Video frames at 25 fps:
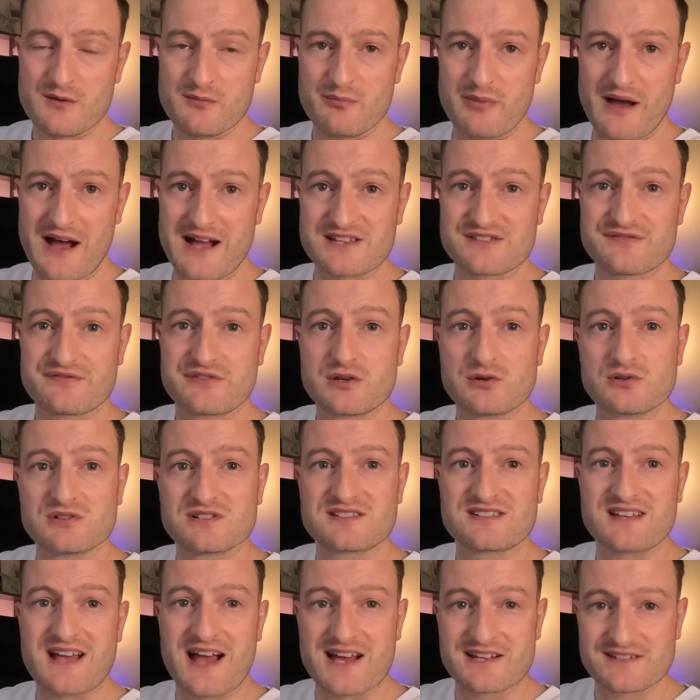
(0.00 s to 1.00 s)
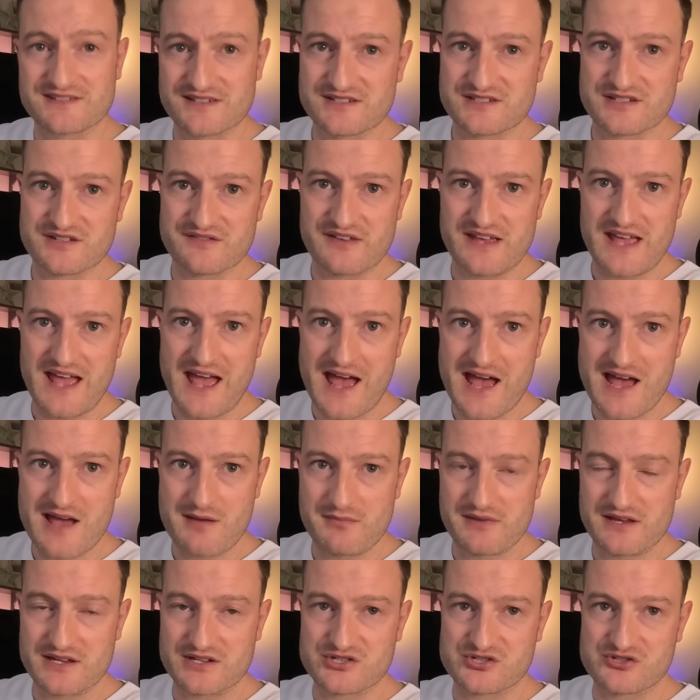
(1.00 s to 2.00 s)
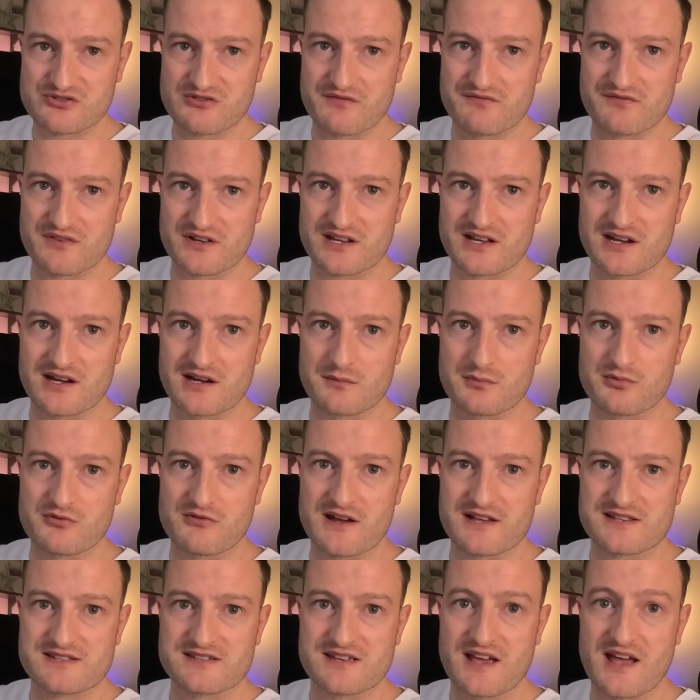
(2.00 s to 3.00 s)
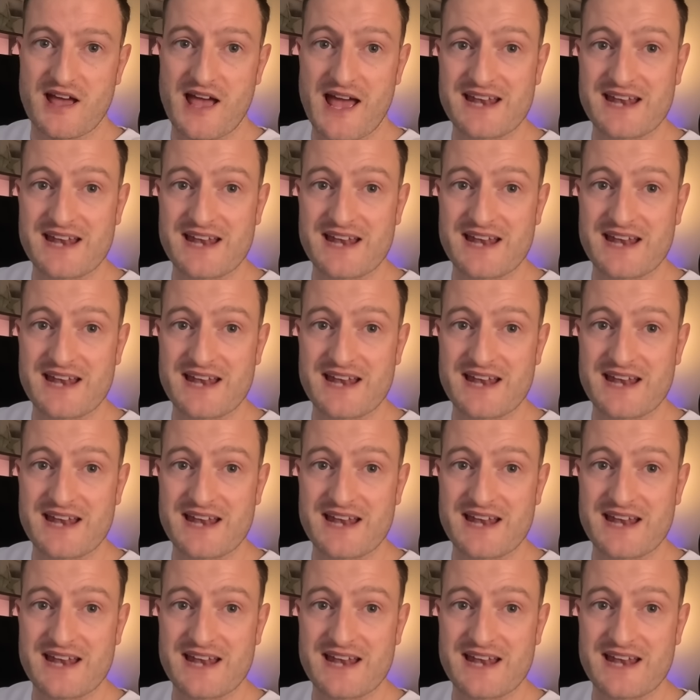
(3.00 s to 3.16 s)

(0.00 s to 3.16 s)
But as fuel is added to the air mixture in the carburetor,